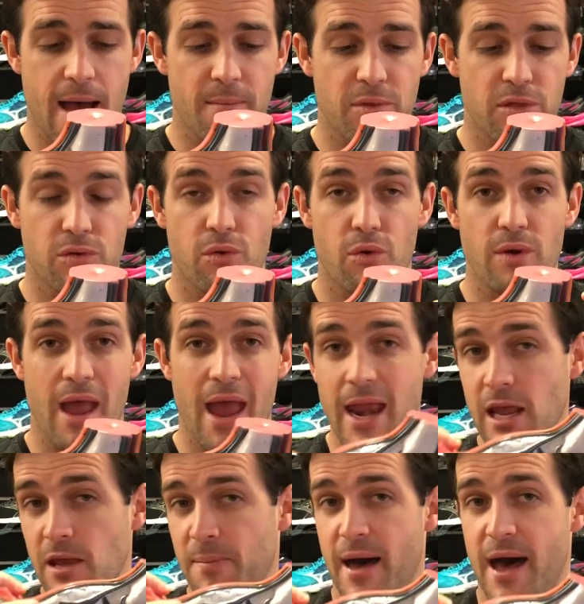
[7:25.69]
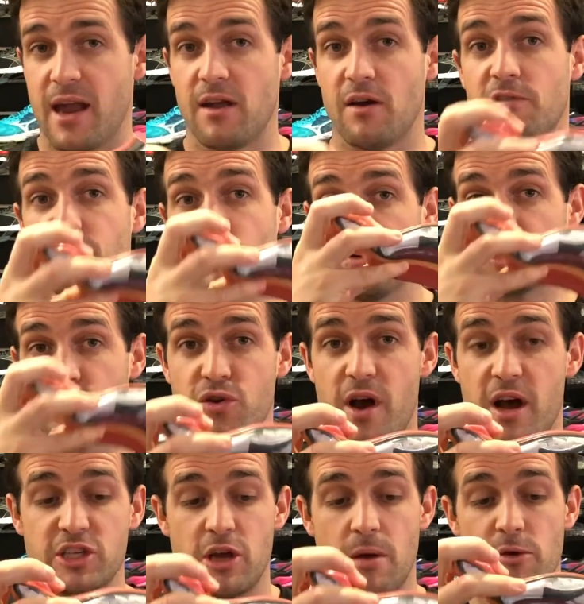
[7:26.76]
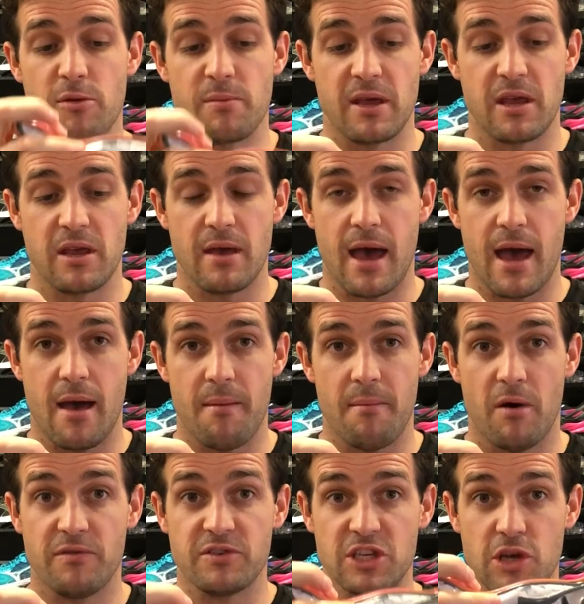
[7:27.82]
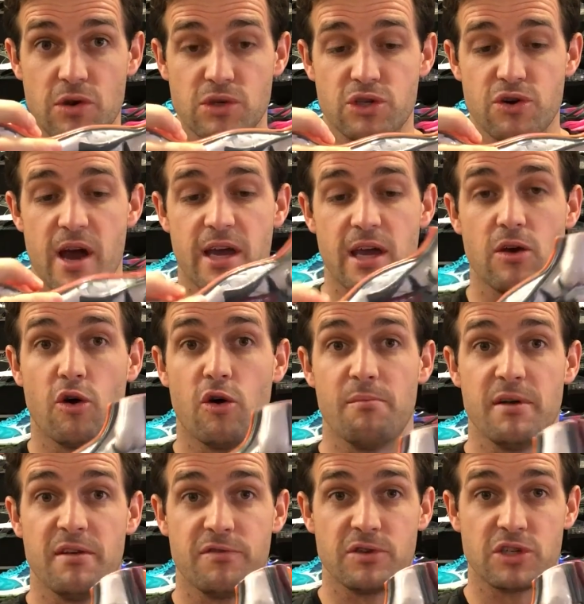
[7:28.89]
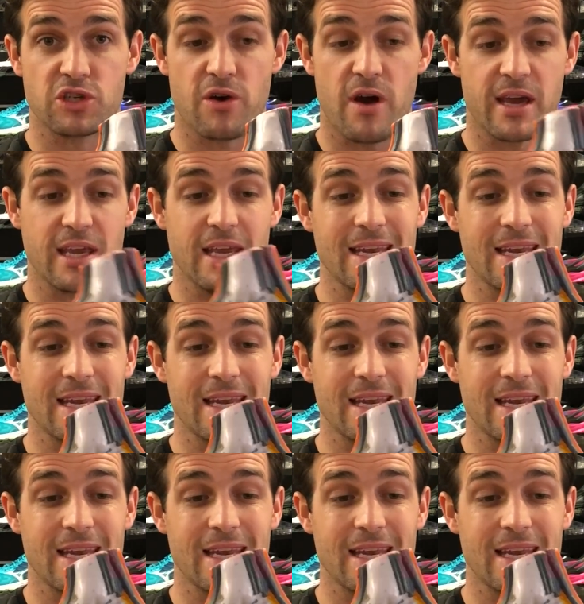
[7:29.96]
through any part of your strike zone, whether it be obviously heel striking or midfoot striking.